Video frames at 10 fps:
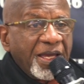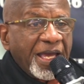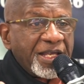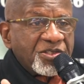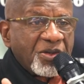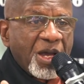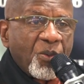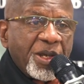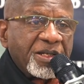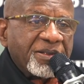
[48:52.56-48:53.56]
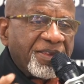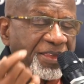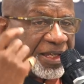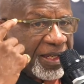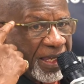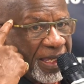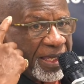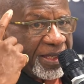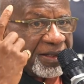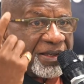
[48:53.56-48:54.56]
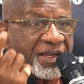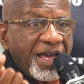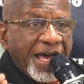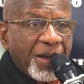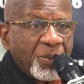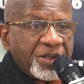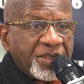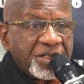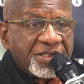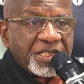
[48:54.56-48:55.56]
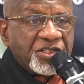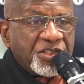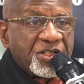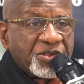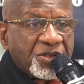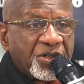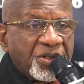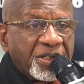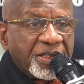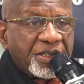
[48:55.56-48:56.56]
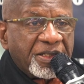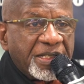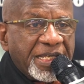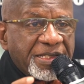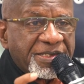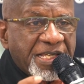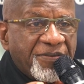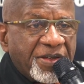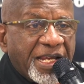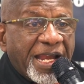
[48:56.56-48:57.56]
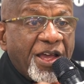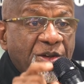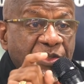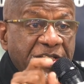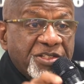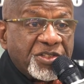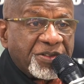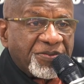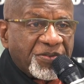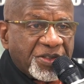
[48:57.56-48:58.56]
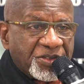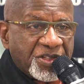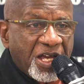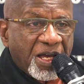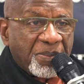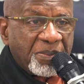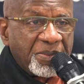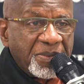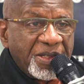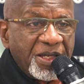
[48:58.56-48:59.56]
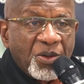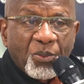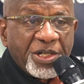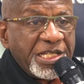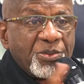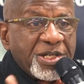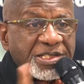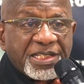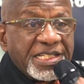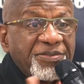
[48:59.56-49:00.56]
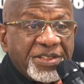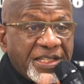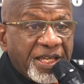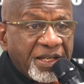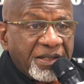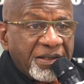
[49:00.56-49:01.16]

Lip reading: And so I went, thinking ahead, I went there 6 years early in 87 and I auditioned for the job when he wasn't leaving yet.